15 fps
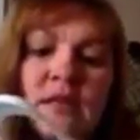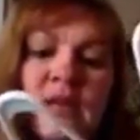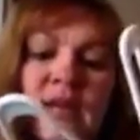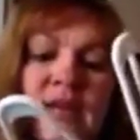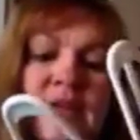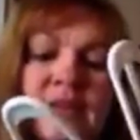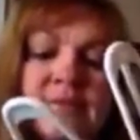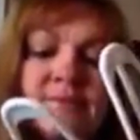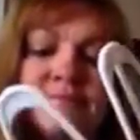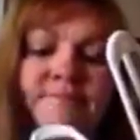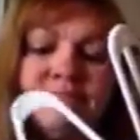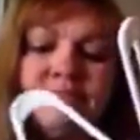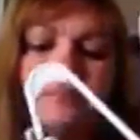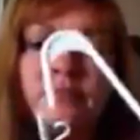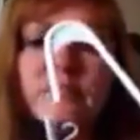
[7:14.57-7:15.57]
Okay?
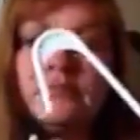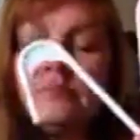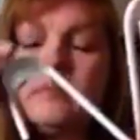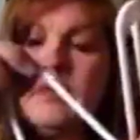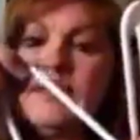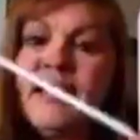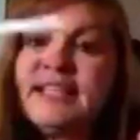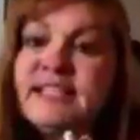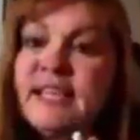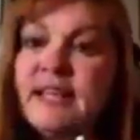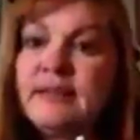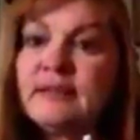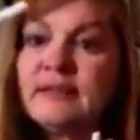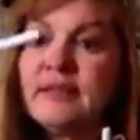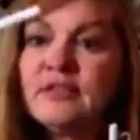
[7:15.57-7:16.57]
That's
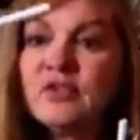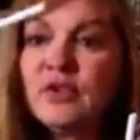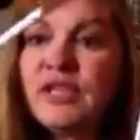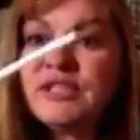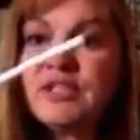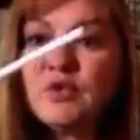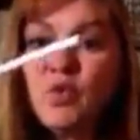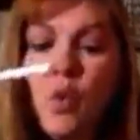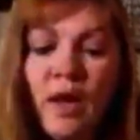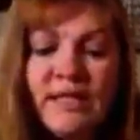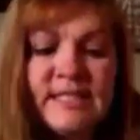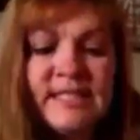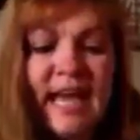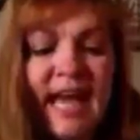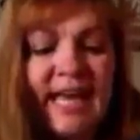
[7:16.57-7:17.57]
it. So this is
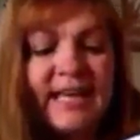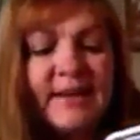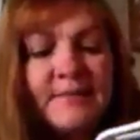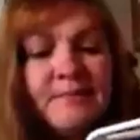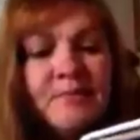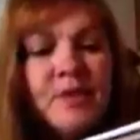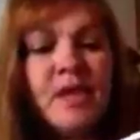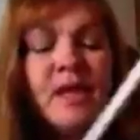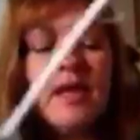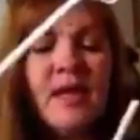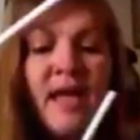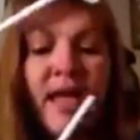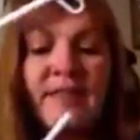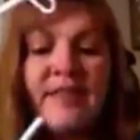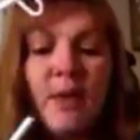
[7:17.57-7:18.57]
one side.
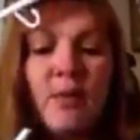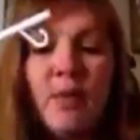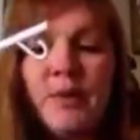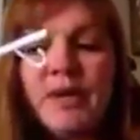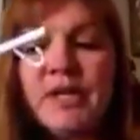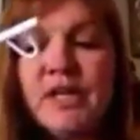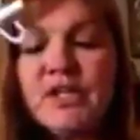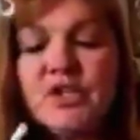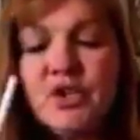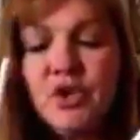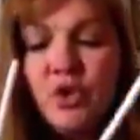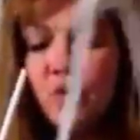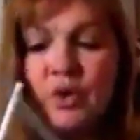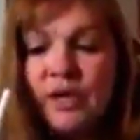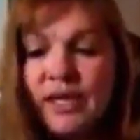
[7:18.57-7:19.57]
And then what we're going to
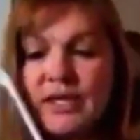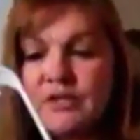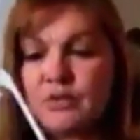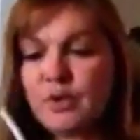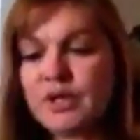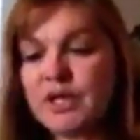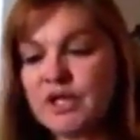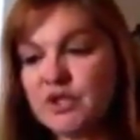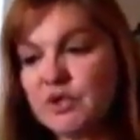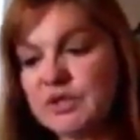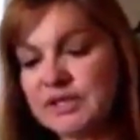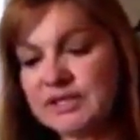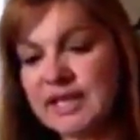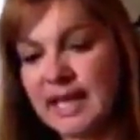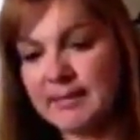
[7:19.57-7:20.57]
do is we're going to do
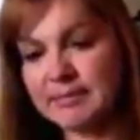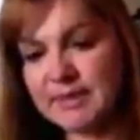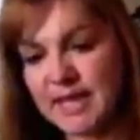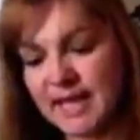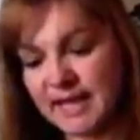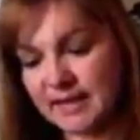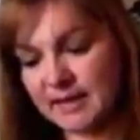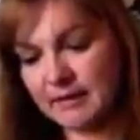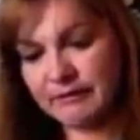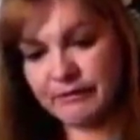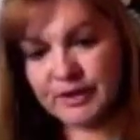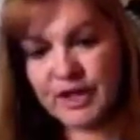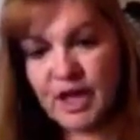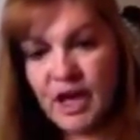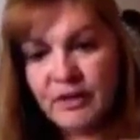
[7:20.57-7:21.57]
the same thing
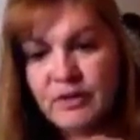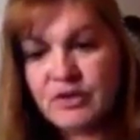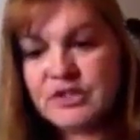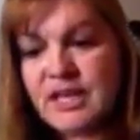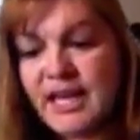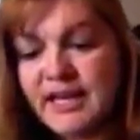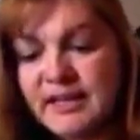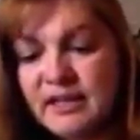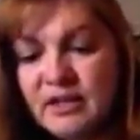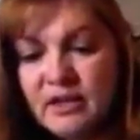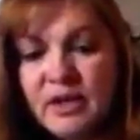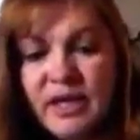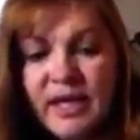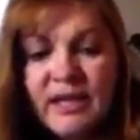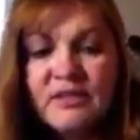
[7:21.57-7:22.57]
for the other side.
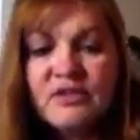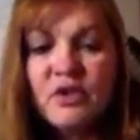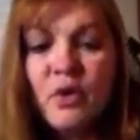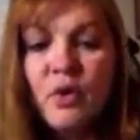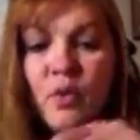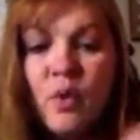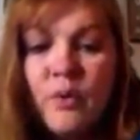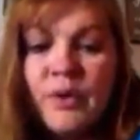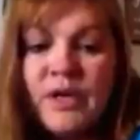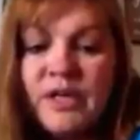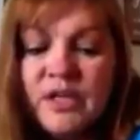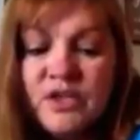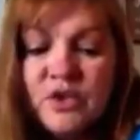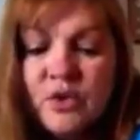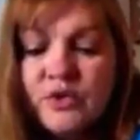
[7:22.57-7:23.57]
Okay, so what we're
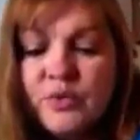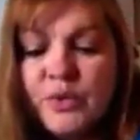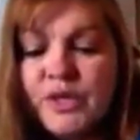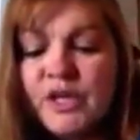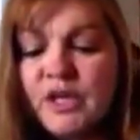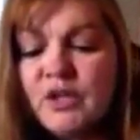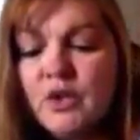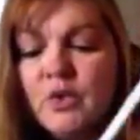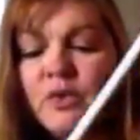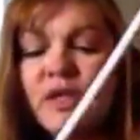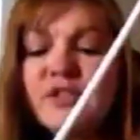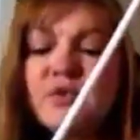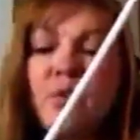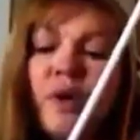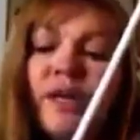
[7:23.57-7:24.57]
going to do is we're going to glue
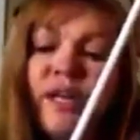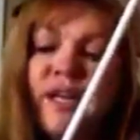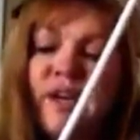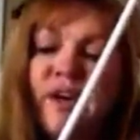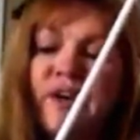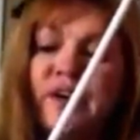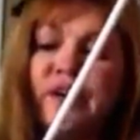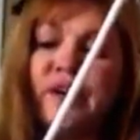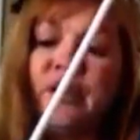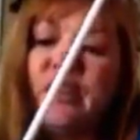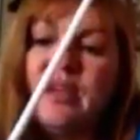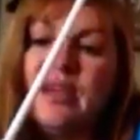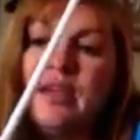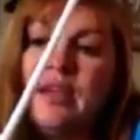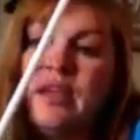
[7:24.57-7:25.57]
this one here.
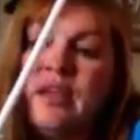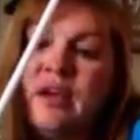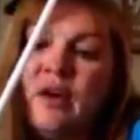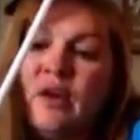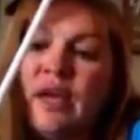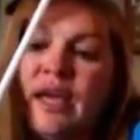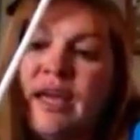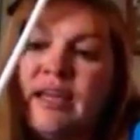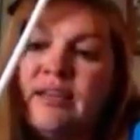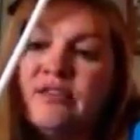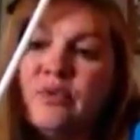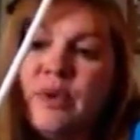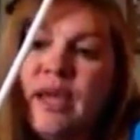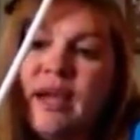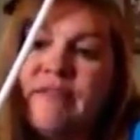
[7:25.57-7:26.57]
Okay,
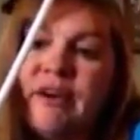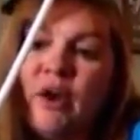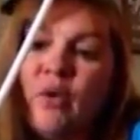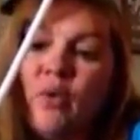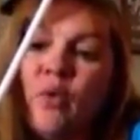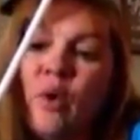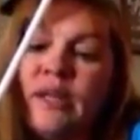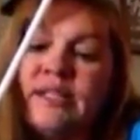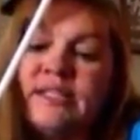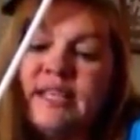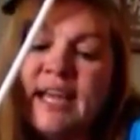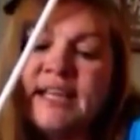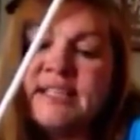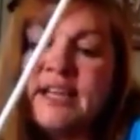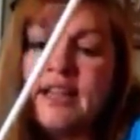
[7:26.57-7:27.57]
so we have our one
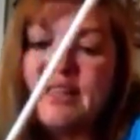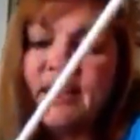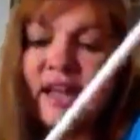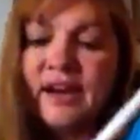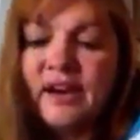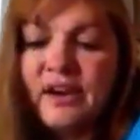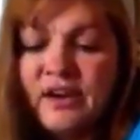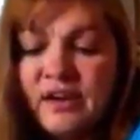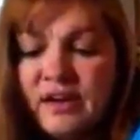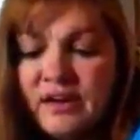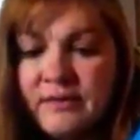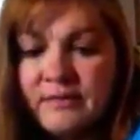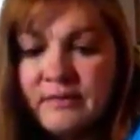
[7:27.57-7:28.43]
side done there.